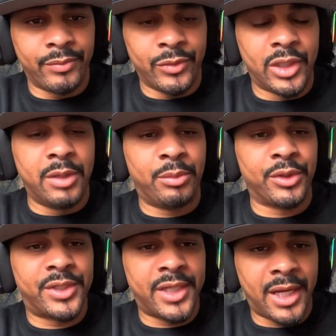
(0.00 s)
You keep
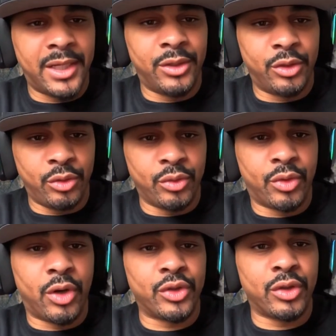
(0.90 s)
on tagging the dude who
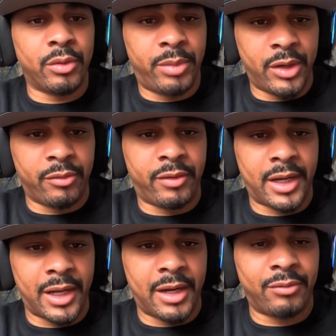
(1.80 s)
called you a
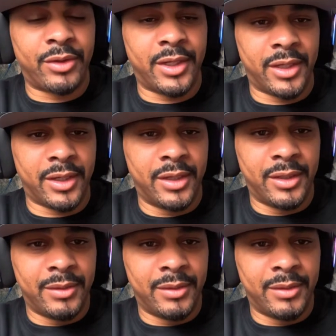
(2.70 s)
pedophile live on air,